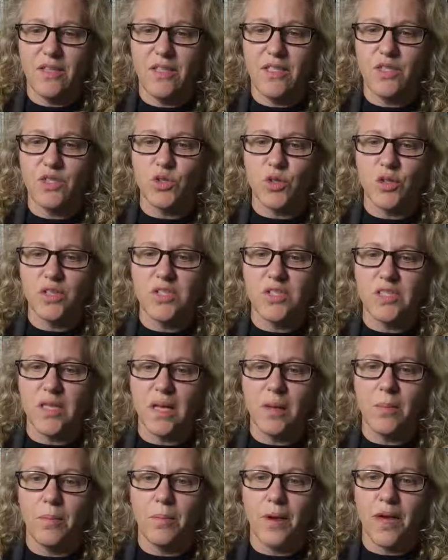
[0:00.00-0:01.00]
sorts
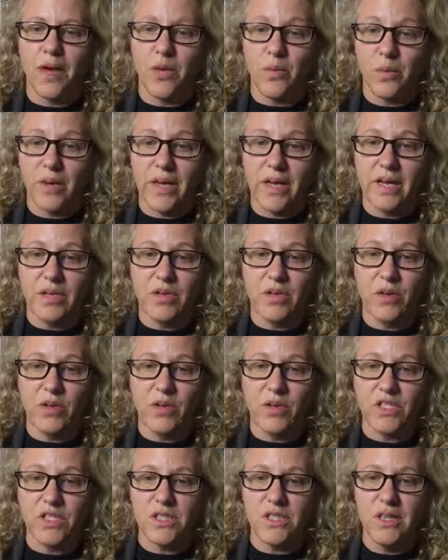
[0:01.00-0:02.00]
them by grade.
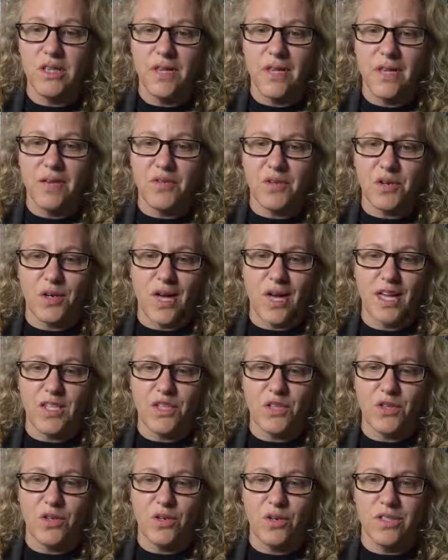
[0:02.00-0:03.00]
Notice if you're in high
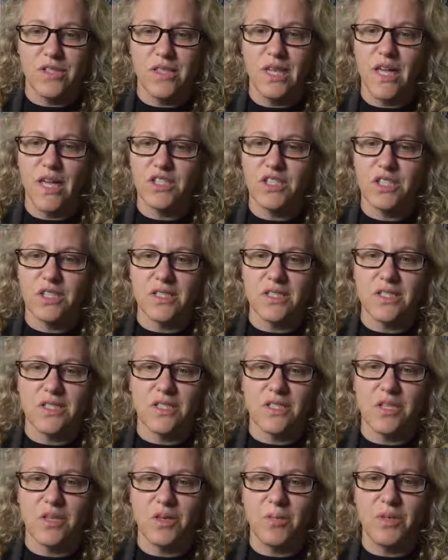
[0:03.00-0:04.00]
school, it's not just
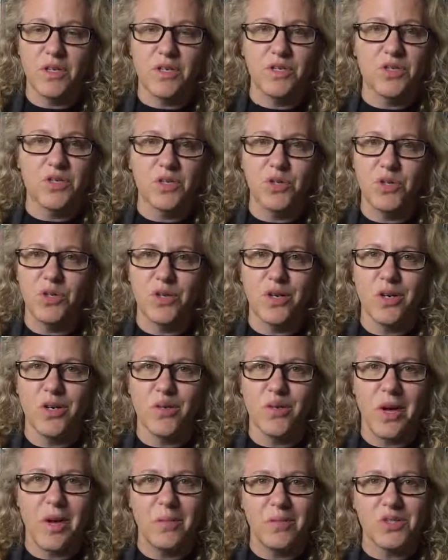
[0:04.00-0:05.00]
middle school or
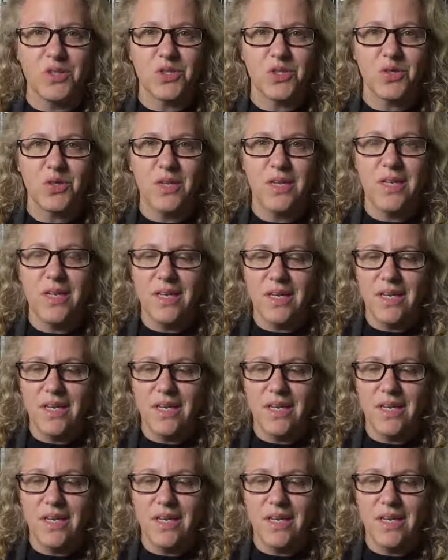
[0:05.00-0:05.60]
grammar school